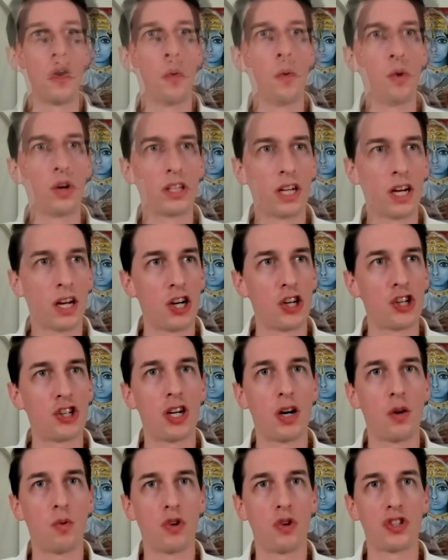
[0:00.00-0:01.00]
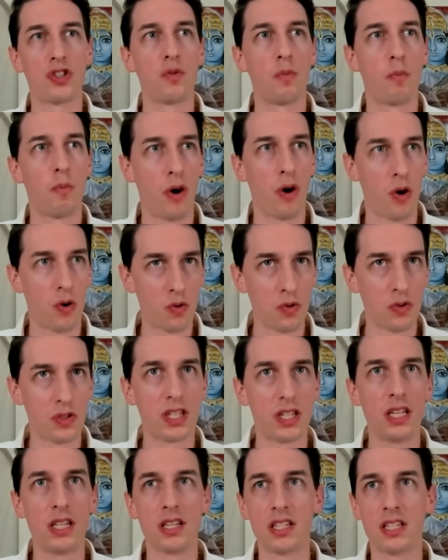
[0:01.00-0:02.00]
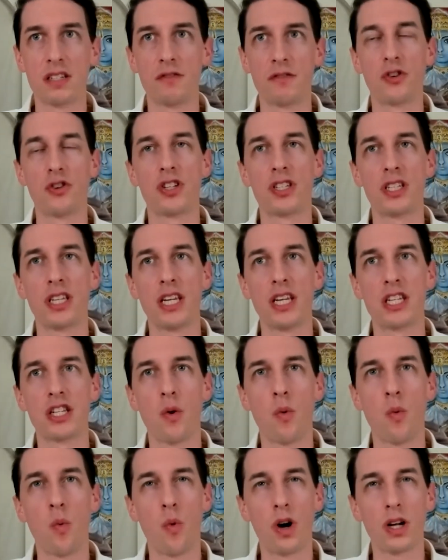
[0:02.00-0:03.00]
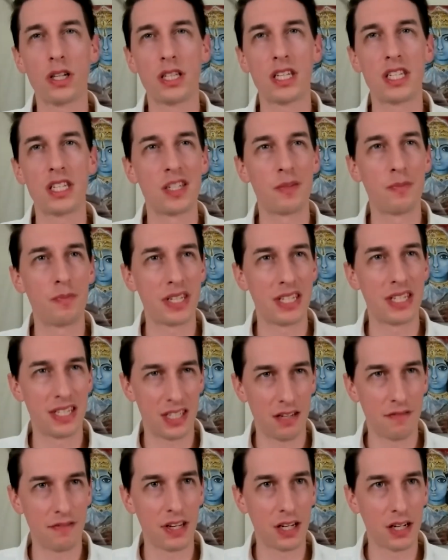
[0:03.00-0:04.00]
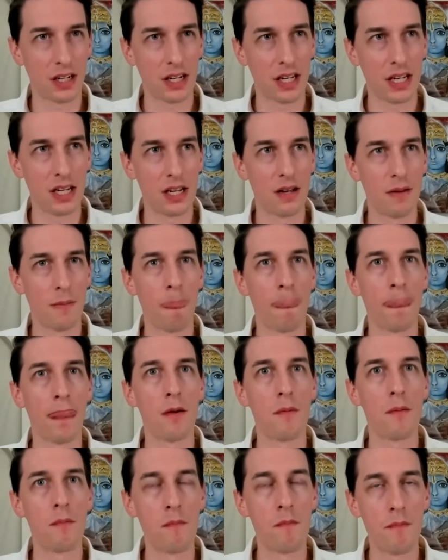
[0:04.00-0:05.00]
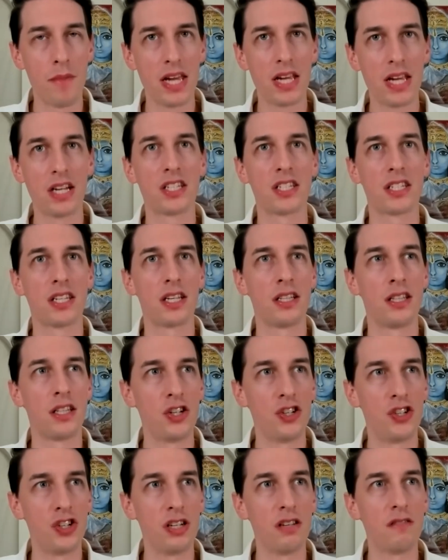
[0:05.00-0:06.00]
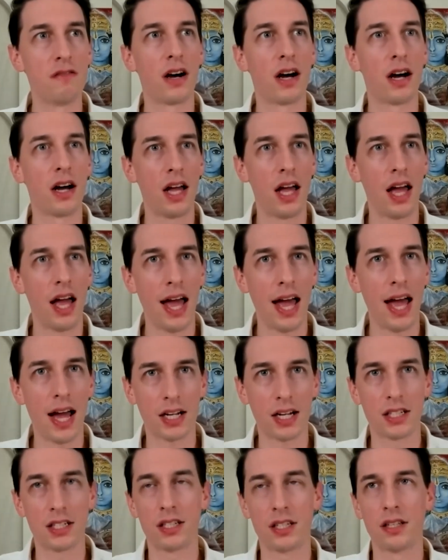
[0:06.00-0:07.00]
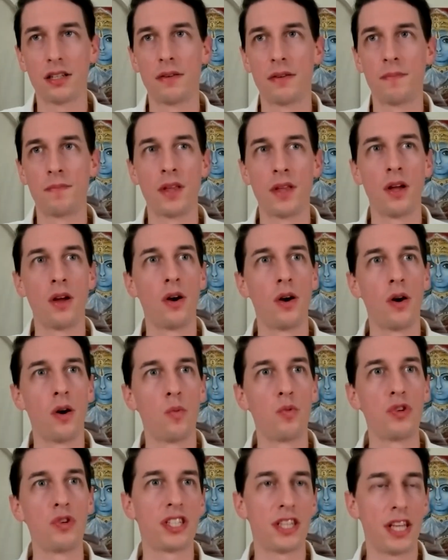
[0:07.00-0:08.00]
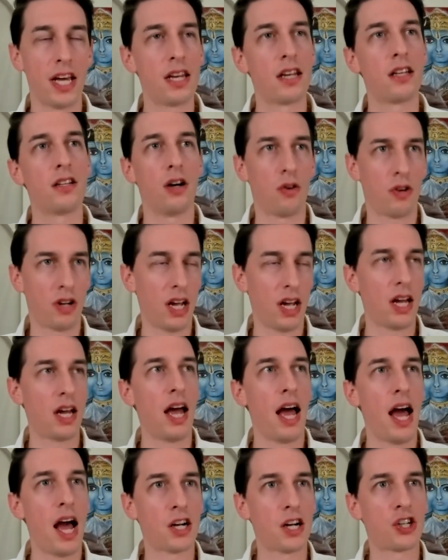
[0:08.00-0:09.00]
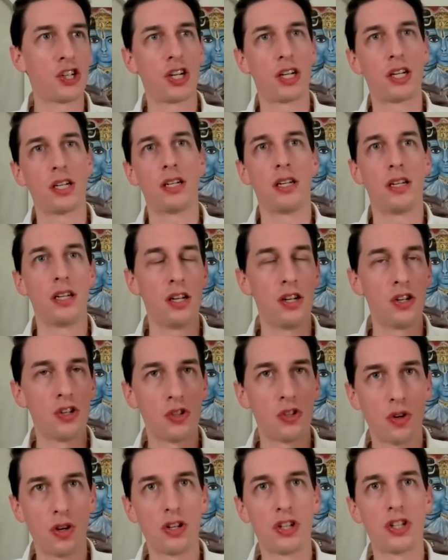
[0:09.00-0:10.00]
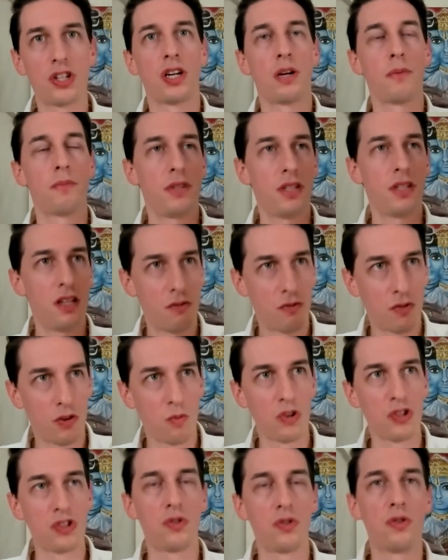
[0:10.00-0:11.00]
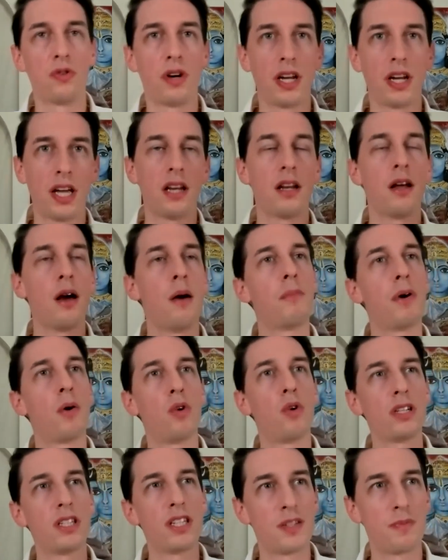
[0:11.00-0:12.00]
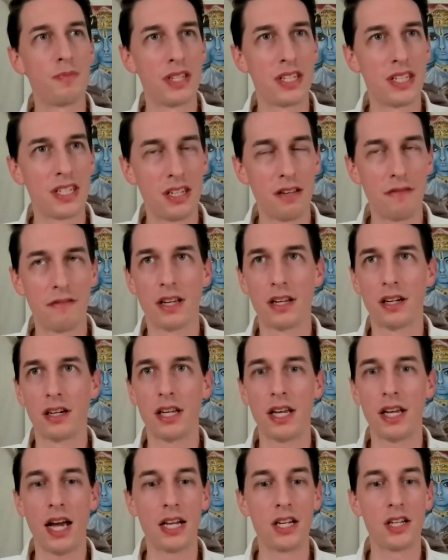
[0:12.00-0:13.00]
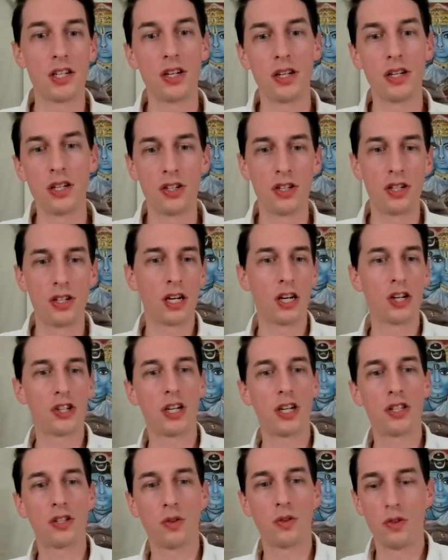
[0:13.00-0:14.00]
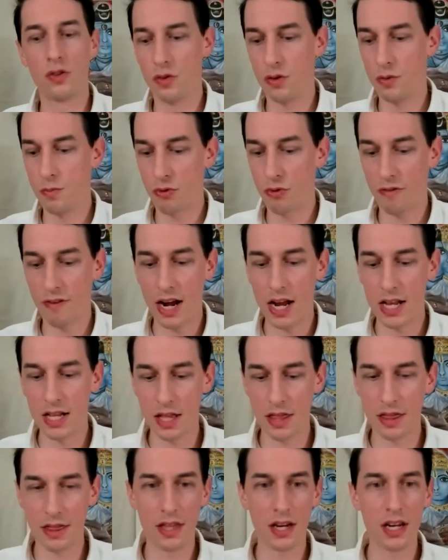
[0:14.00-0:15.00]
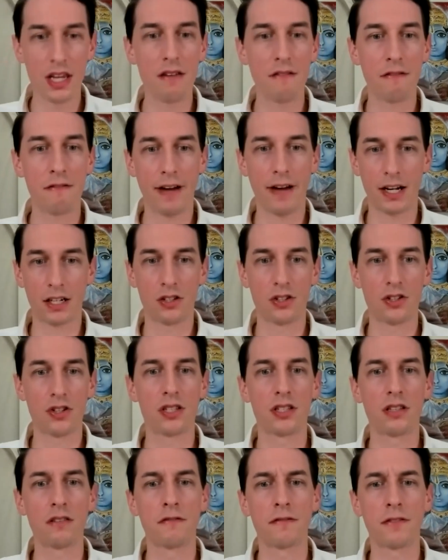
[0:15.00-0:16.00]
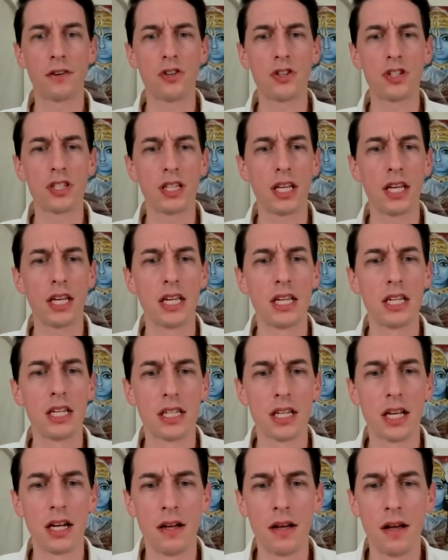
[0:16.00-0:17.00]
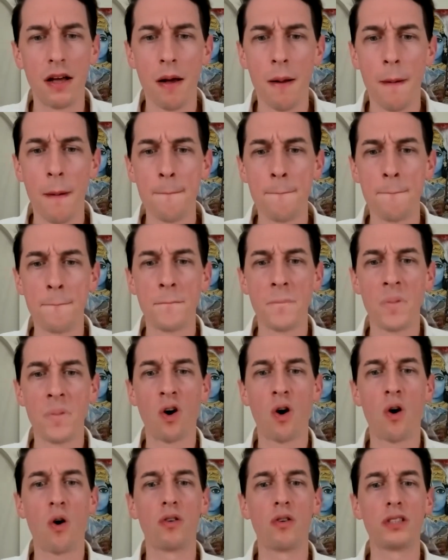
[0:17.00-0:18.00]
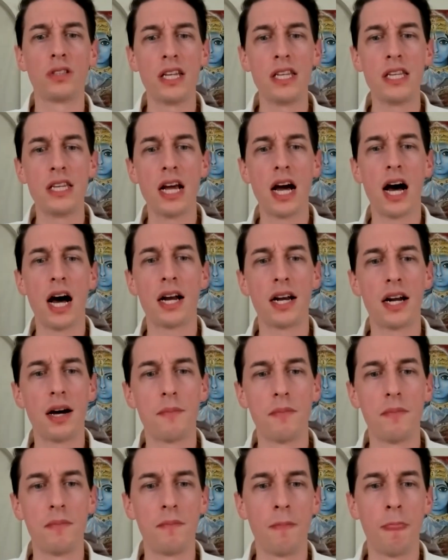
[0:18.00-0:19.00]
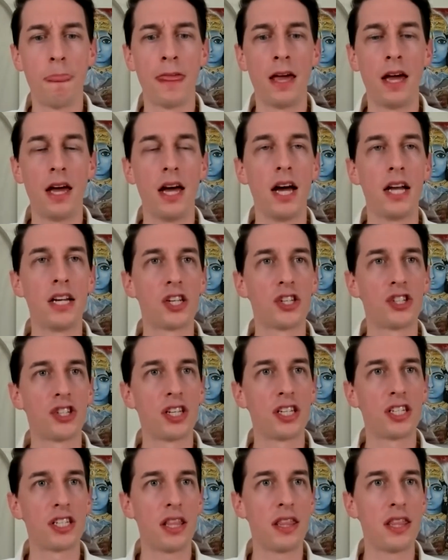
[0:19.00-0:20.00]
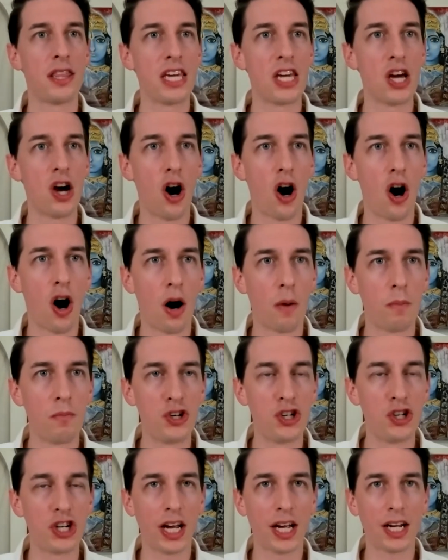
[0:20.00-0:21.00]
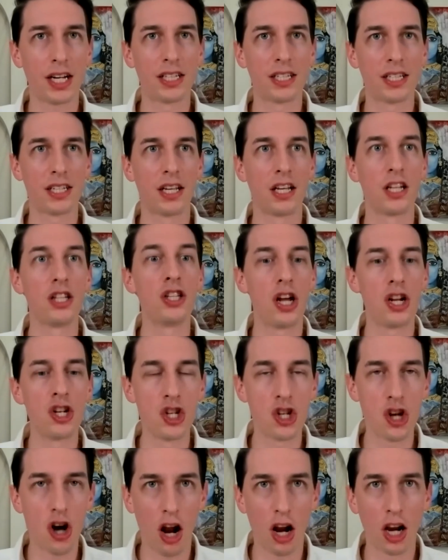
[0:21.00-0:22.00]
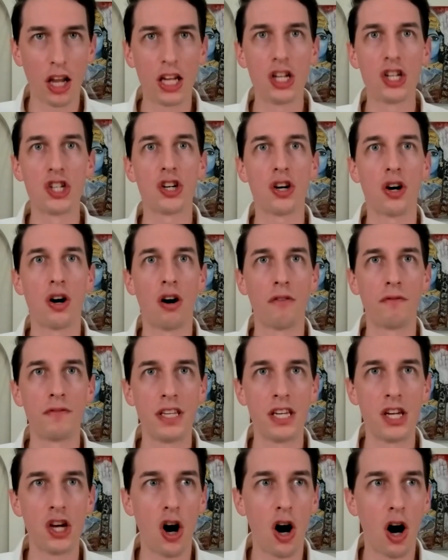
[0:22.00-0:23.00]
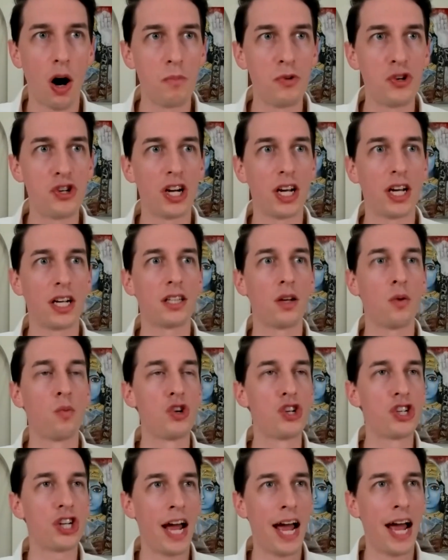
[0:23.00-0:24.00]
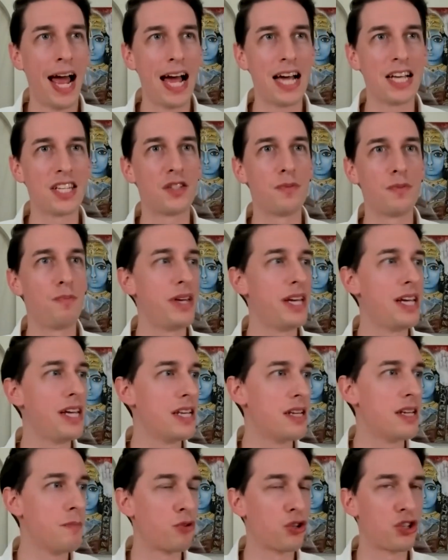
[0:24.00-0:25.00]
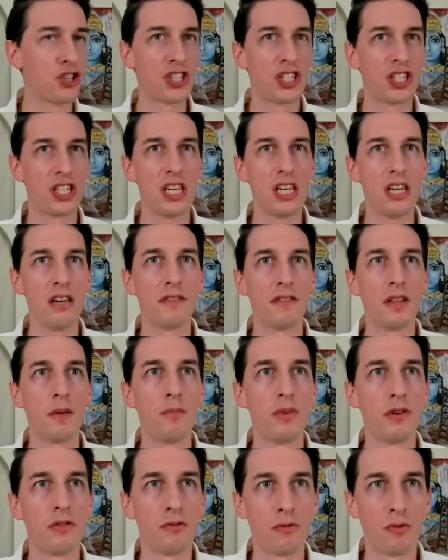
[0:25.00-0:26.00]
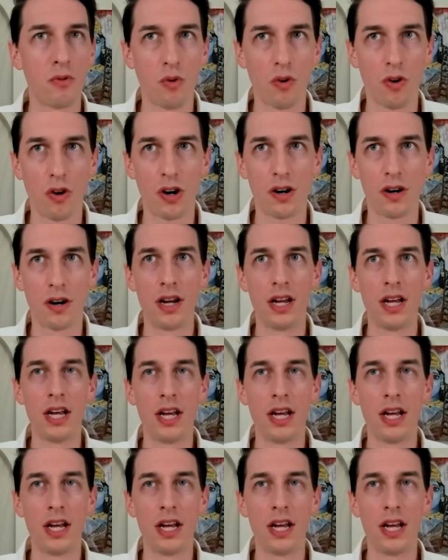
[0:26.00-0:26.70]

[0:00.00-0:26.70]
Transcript: What Krishna wants to pose in this verse is what specifically makes the jiva act. We stated, okay, action, enjoyership, therefore wants to do it again. But what specifically? And Krishna is going to provide three factors. The first is called jnanam. And this is the object, knowledge of the object, which has been perceived before.